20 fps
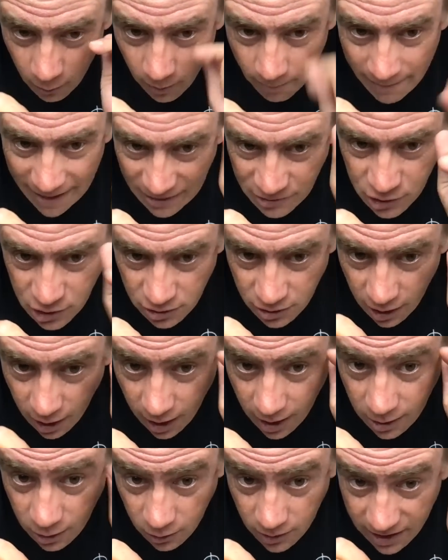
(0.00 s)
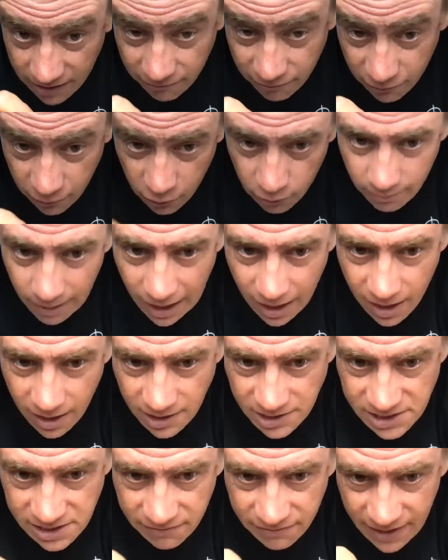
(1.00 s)
imagine like looking through my
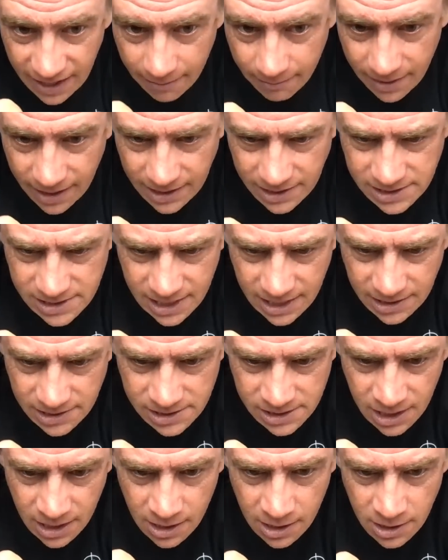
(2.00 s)
eyes, if that makes sense.